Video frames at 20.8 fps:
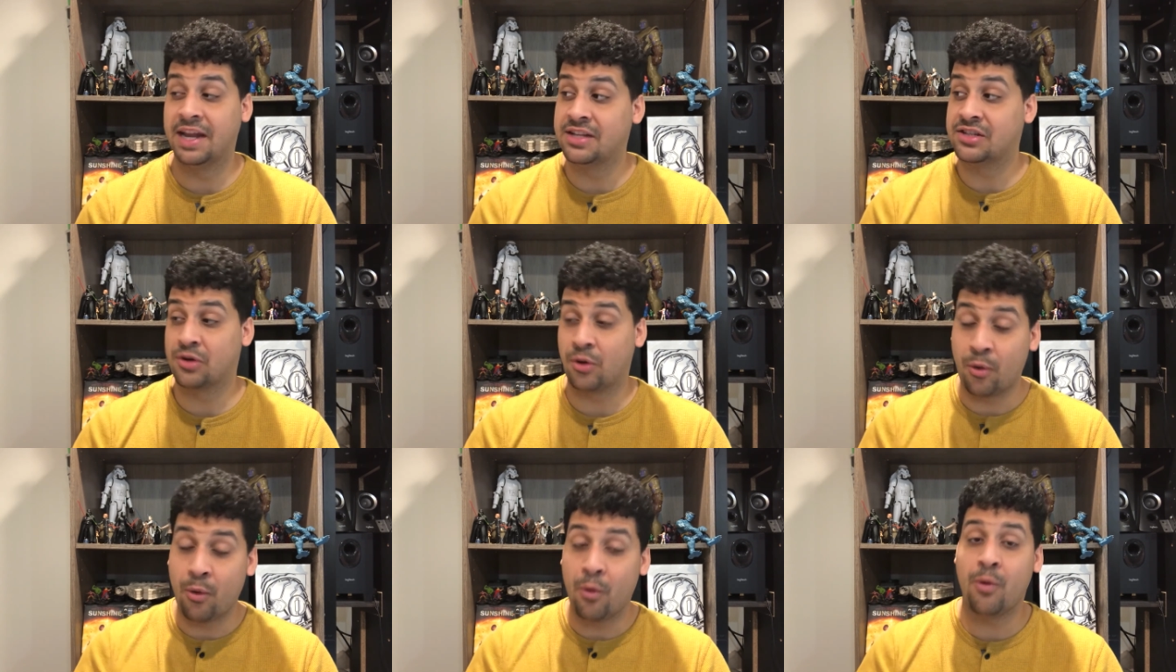
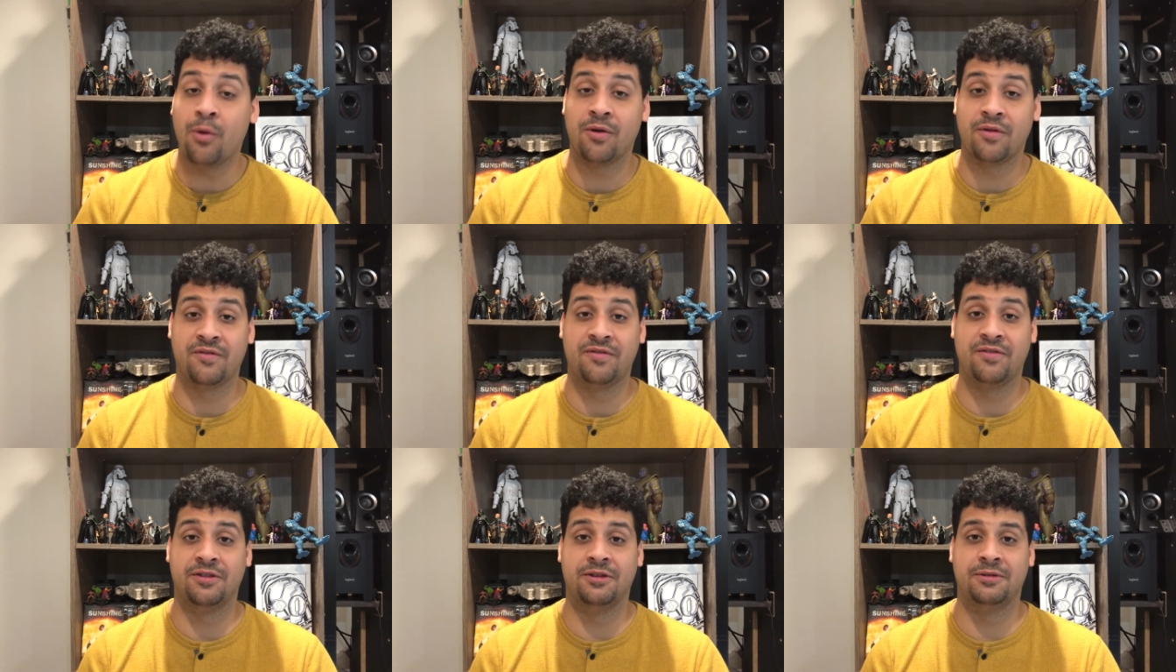it is a
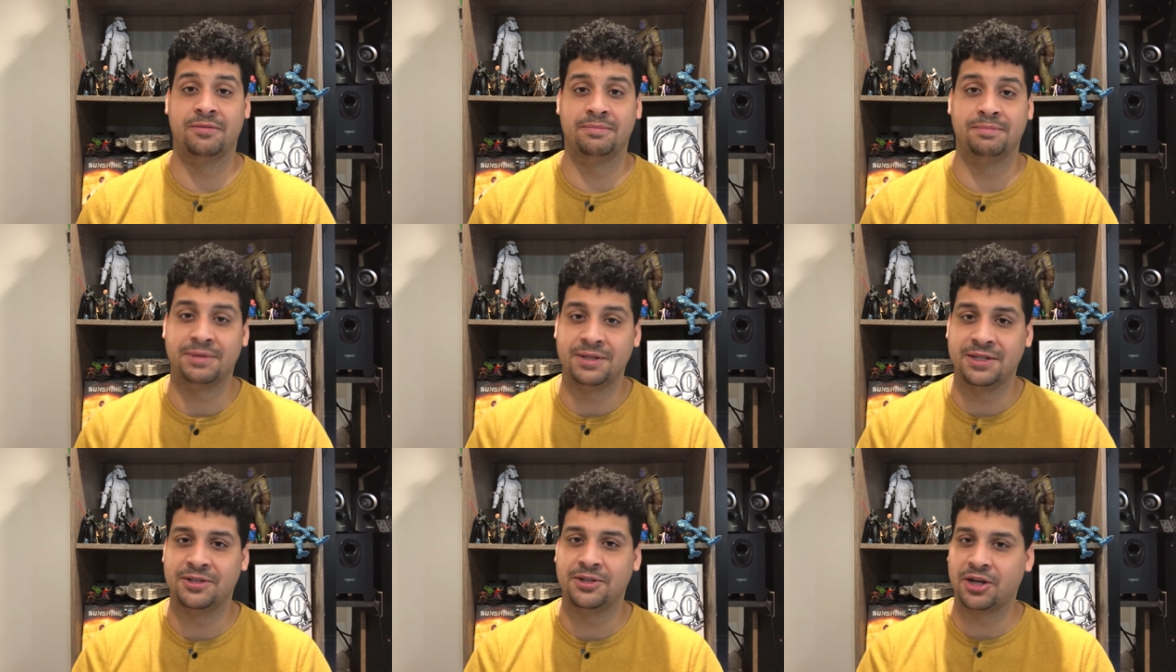horror
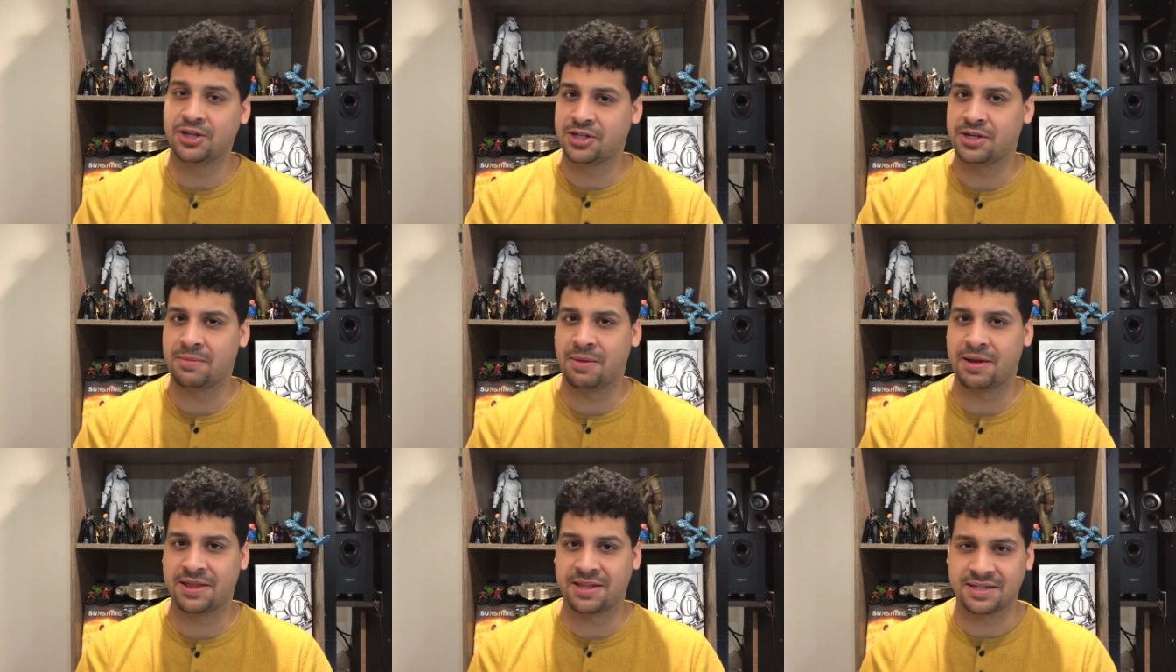film, but
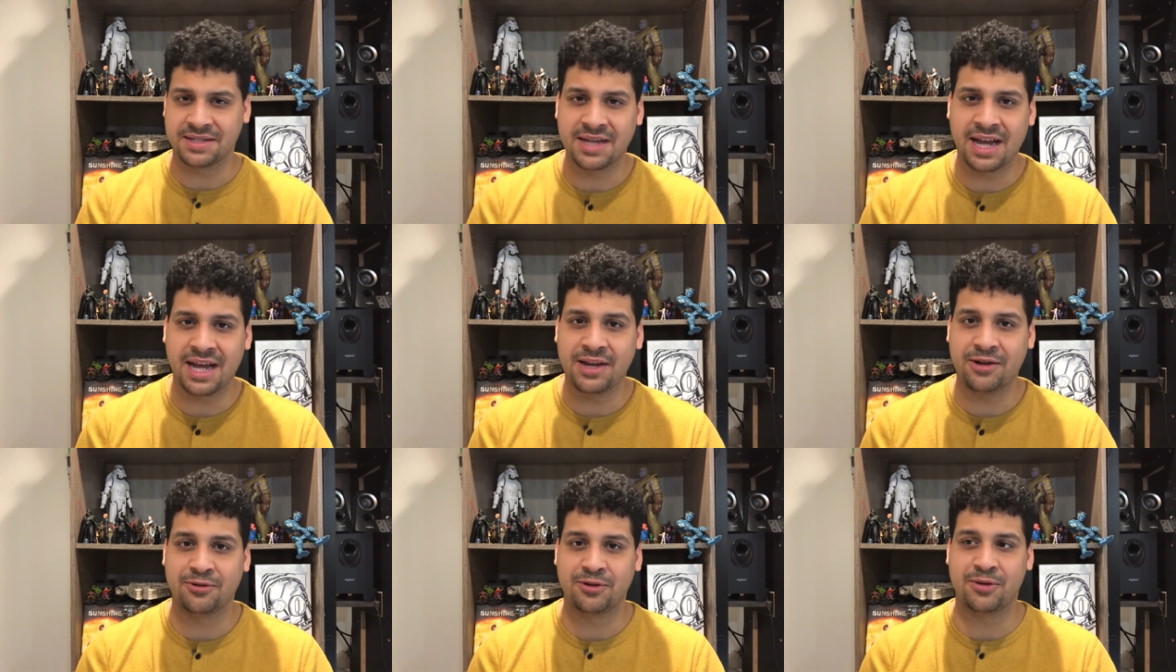judging by
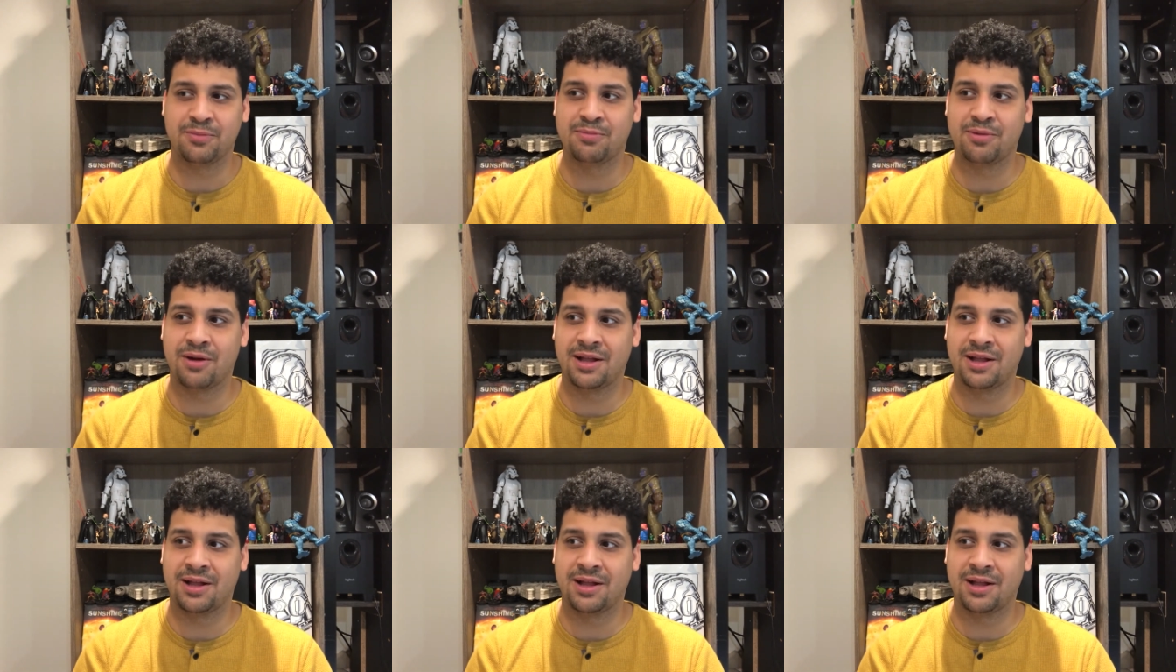the title,